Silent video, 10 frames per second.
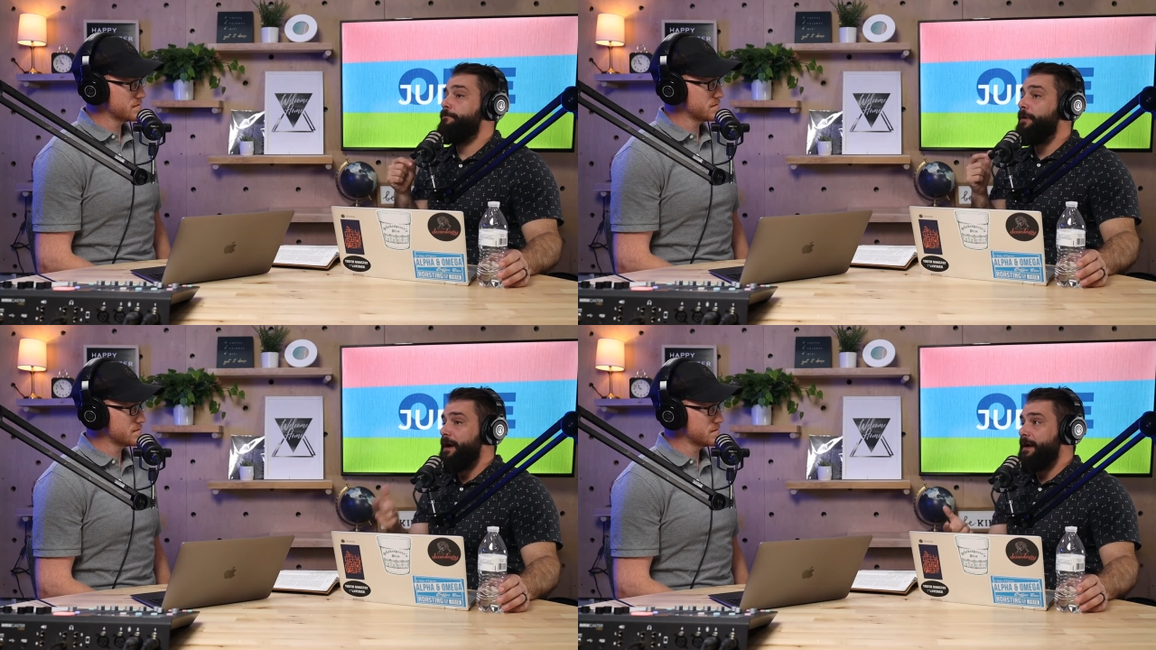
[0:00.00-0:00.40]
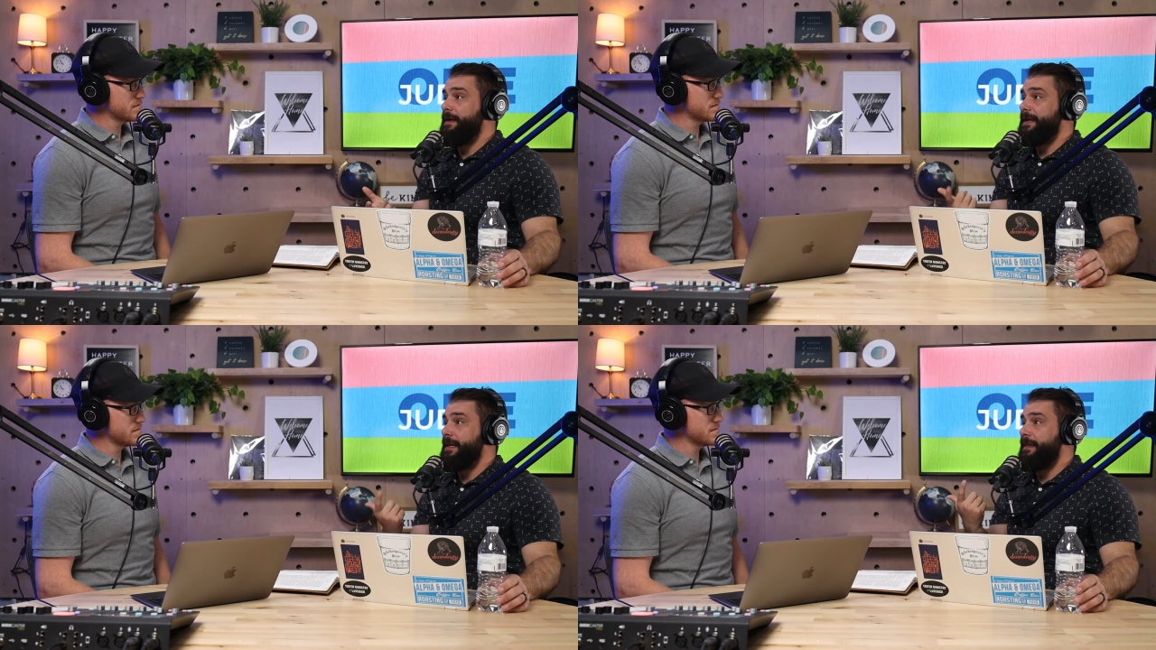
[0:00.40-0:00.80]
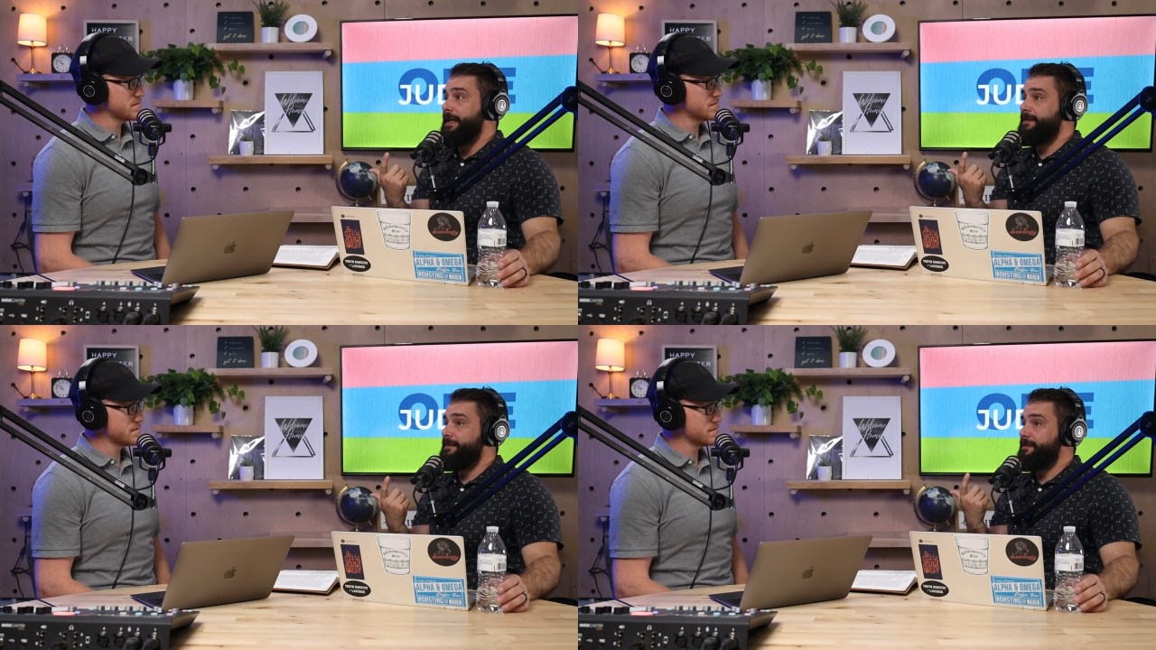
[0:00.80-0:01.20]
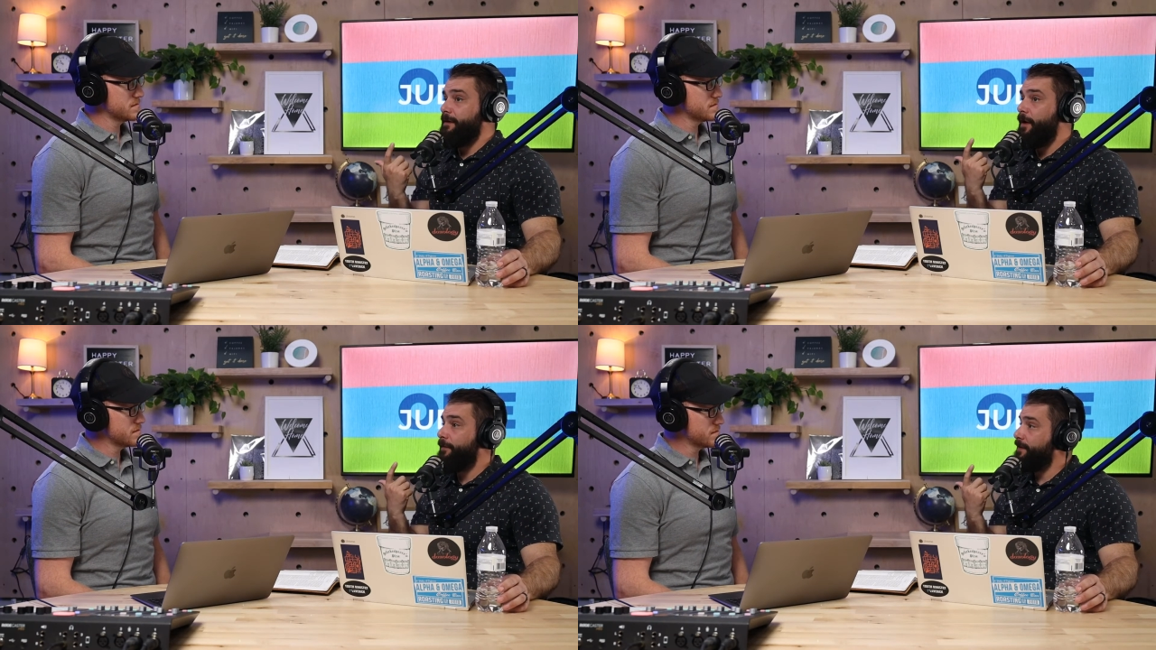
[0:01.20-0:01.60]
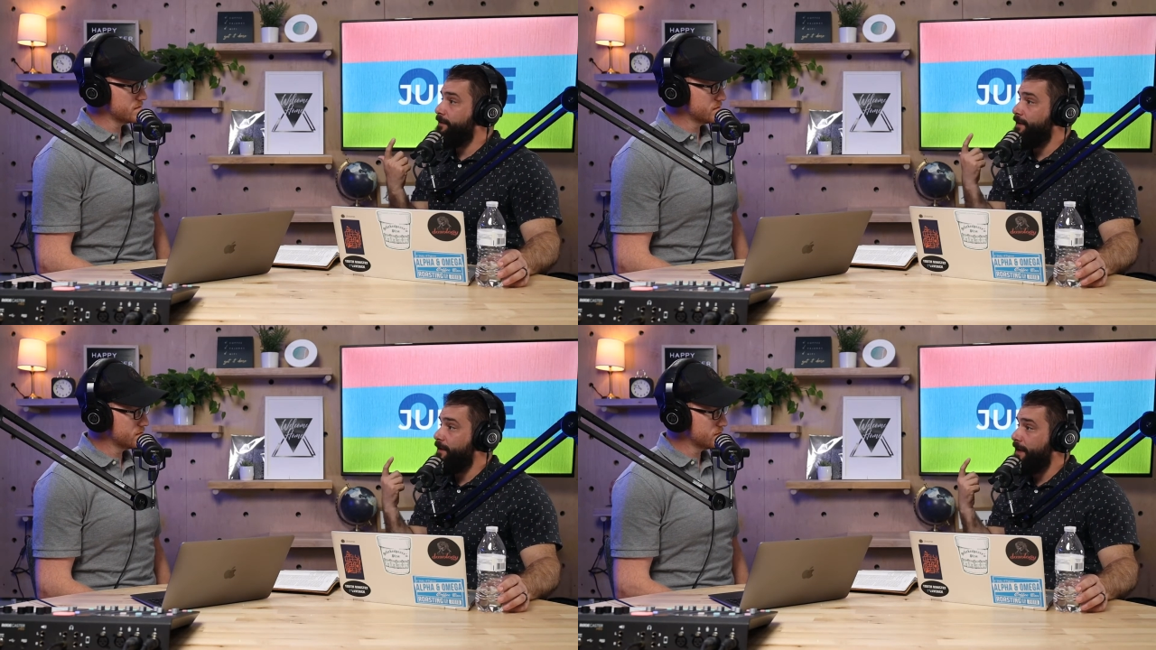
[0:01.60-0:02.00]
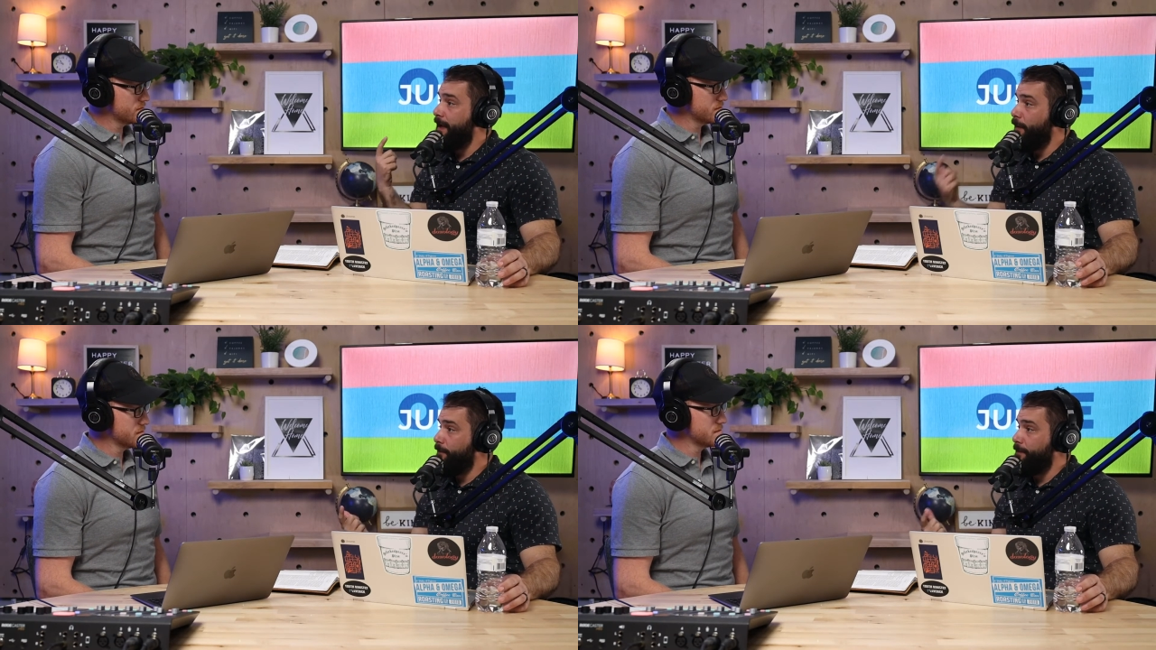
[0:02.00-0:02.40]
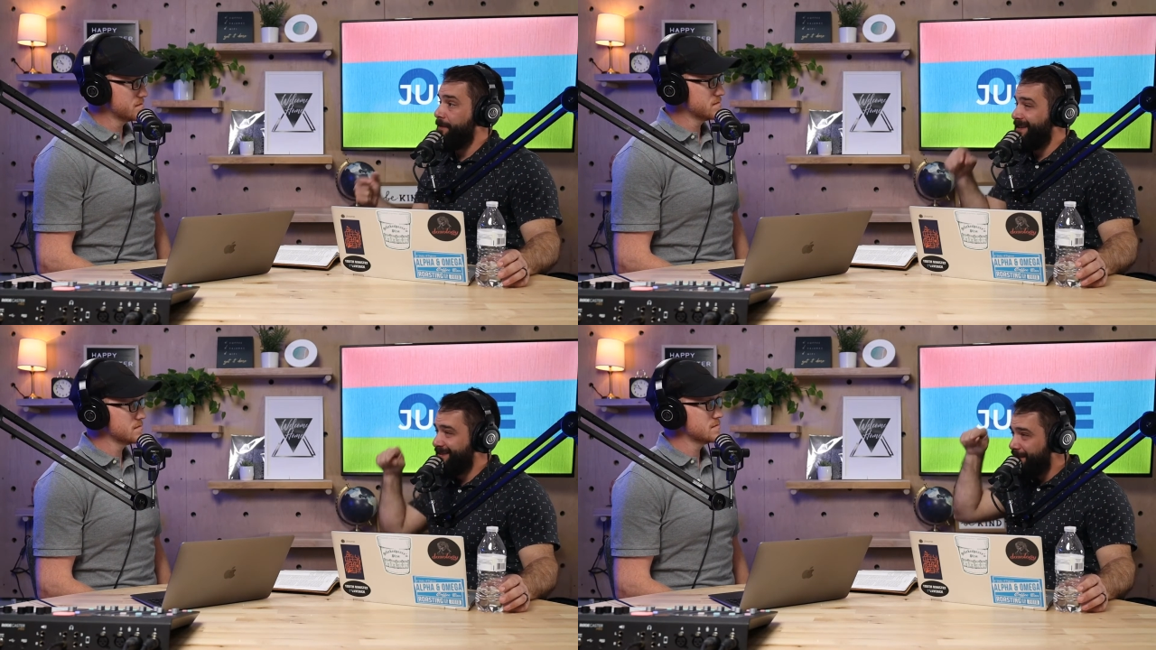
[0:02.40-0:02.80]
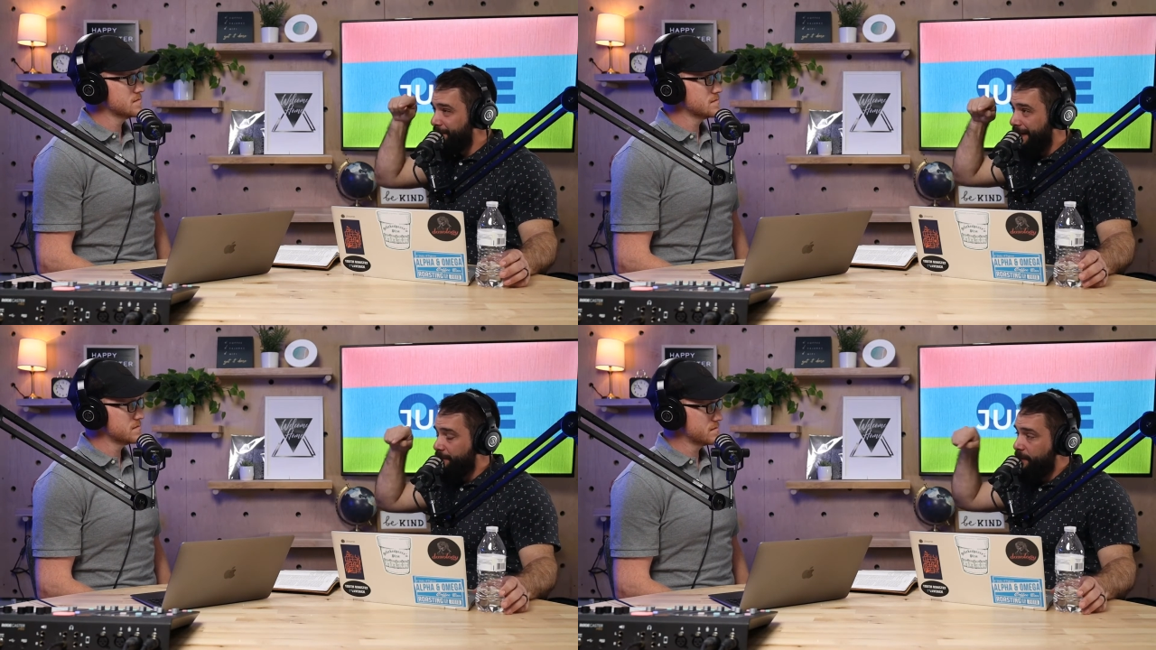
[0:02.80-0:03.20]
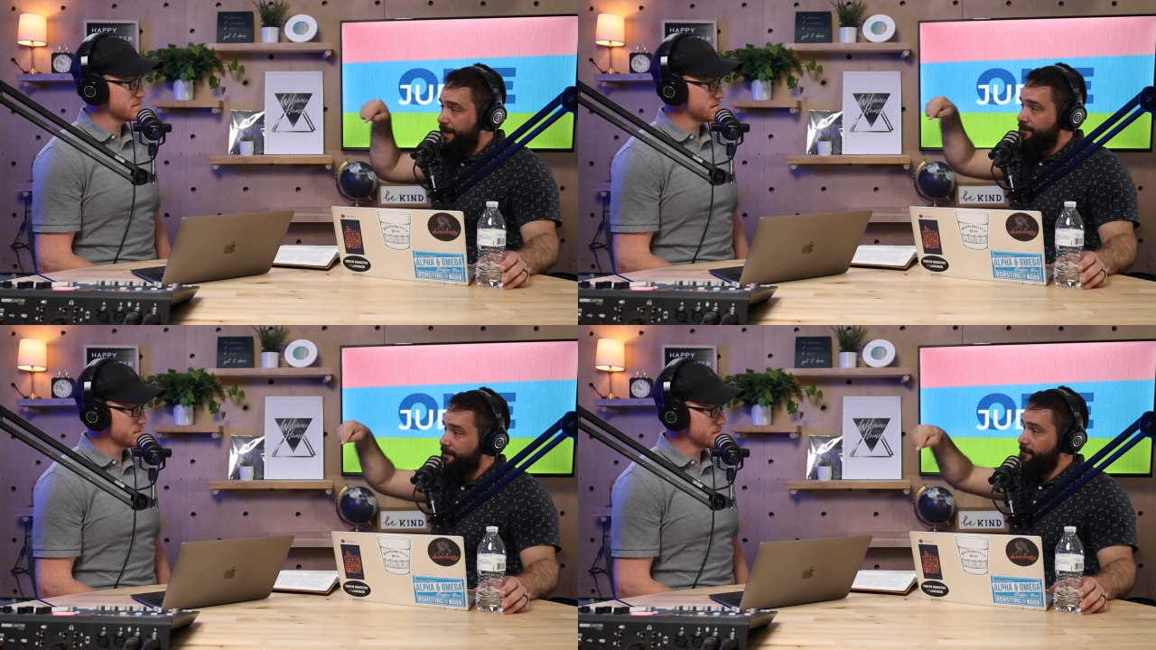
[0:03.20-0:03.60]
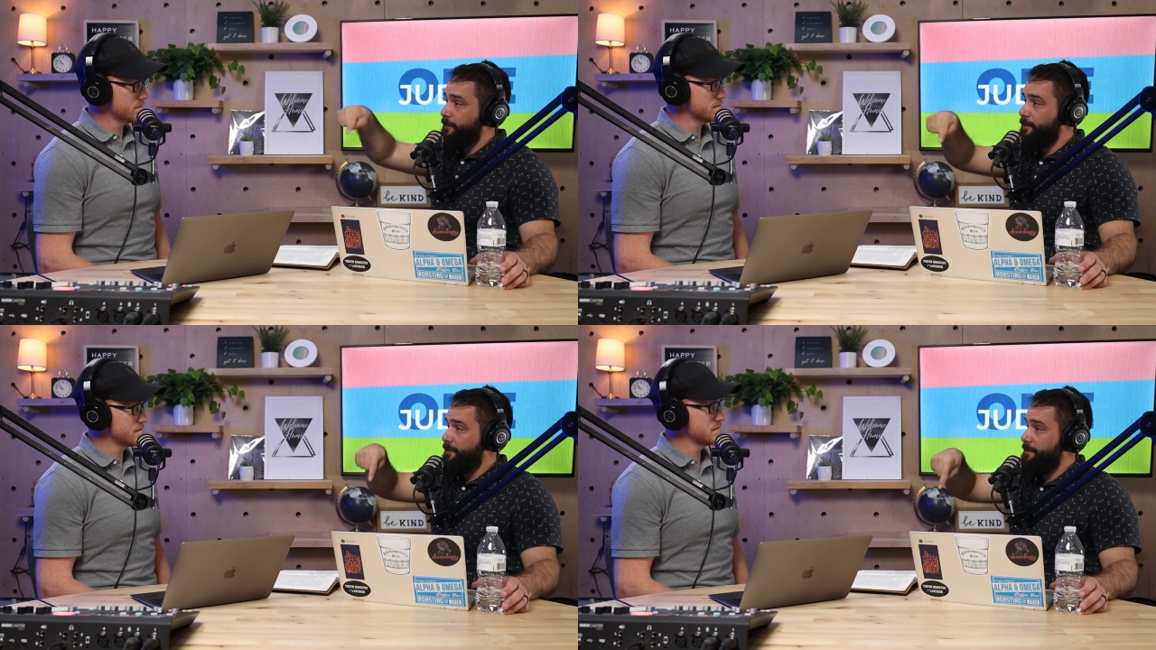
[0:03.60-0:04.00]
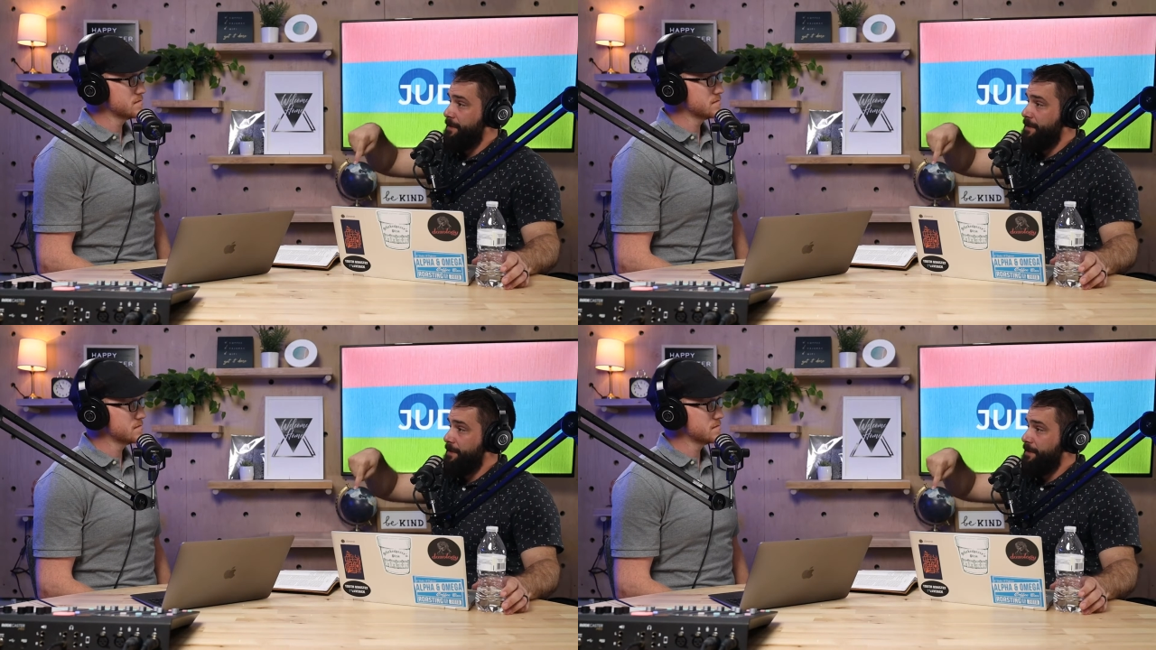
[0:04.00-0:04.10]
Speaker 1: But that's often very helpful because sometimes we have to circle